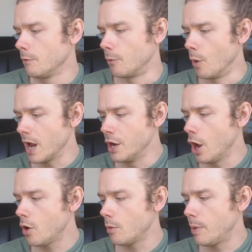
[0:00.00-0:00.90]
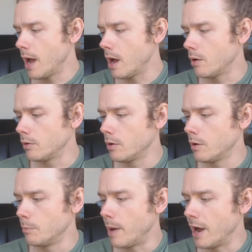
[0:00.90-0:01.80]
From what I know about
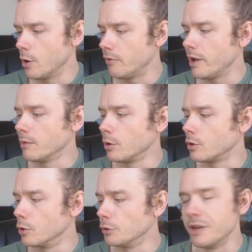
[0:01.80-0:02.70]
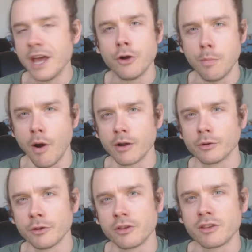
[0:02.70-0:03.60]
bioavailable gold
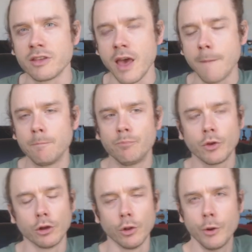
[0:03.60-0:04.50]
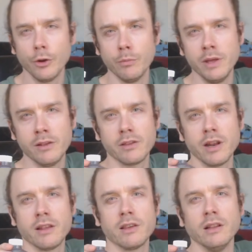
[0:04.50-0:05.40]
nanoparticles is that colloidal means
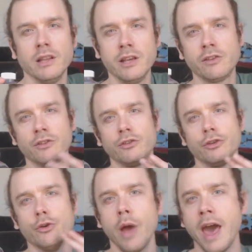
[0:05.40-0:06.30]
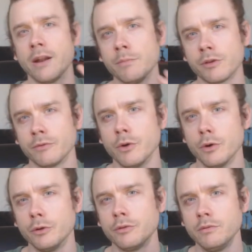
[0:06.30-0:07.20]
that it's at least two atoms of
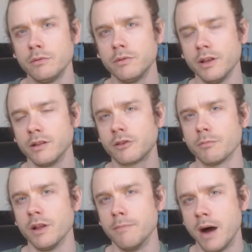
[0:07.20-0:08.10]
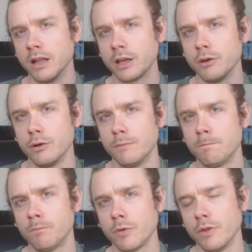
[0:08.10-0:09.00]
gold in a molecule.
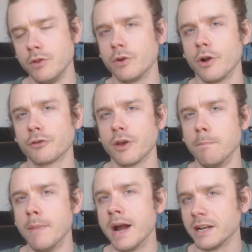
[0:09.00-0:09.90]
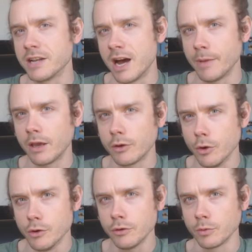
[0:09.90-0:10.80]
Then you can also get monatomic
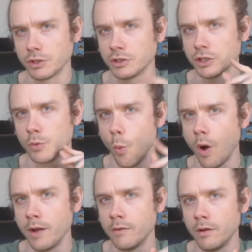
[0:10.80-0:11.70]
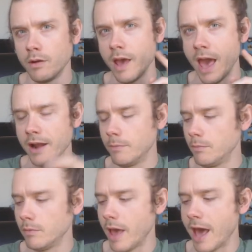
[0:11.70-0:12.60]
gold, which is just one
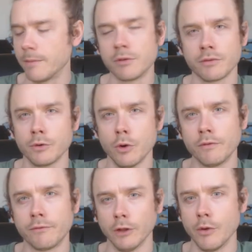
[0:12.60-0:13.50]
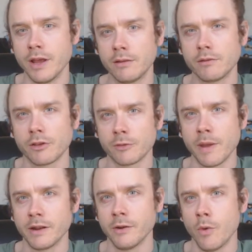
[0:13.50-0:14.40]
atom, atoms of gold floating
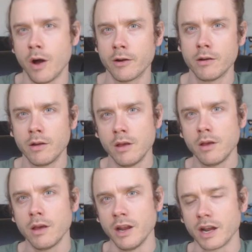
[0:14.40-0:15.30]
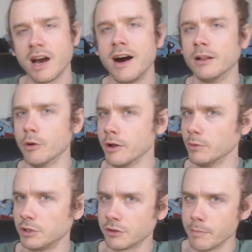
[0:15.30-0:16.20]
suspended in water, in a colloid,
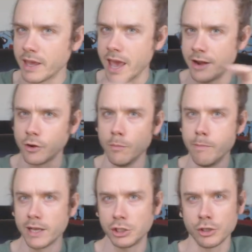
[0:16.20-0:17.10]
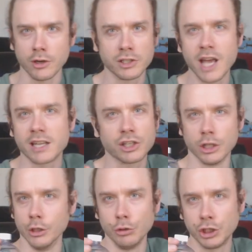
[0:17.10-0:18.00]
which is a mechanical mixture. It's not a
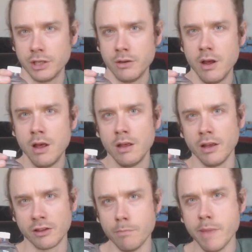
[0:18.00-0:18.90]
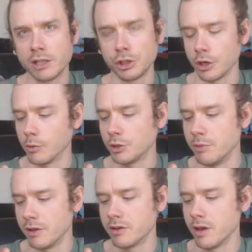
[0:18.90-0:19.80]
solution. It's a mixture, which
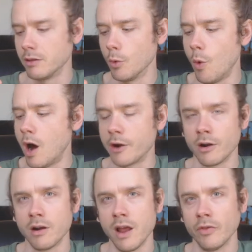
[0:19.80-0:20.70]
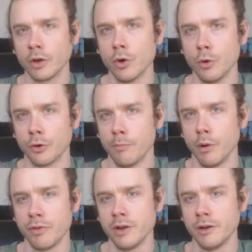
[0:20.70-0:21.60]
means that the water and the gold are
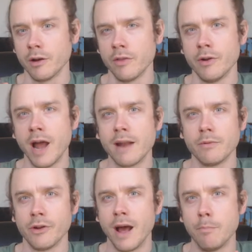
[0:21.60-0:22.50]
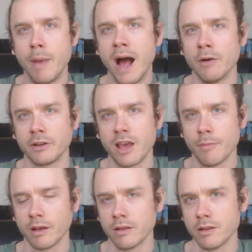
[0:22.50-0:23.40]
both in here, and they're not bound
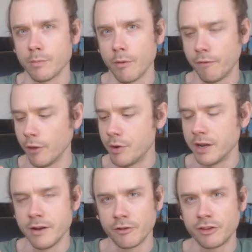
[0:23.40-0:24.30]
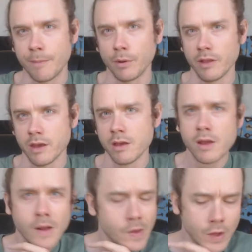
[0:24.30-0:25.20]
chemically. They're both floating in here separately.
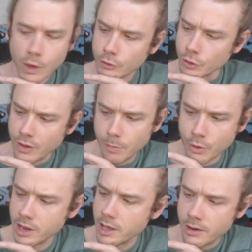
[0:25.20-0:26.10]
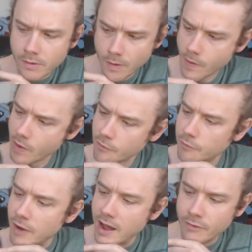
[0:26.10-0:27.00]
So they put in
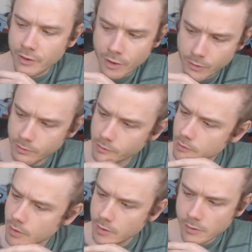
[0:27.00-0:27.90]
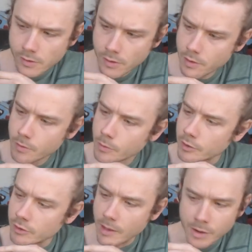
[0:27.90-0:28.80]
500,
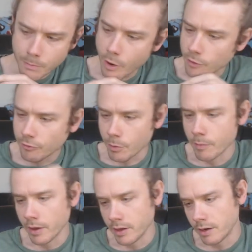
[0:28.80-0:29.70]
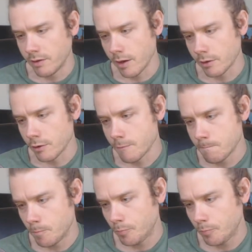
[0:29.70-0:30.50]
what is it, how many parts per million it tells you.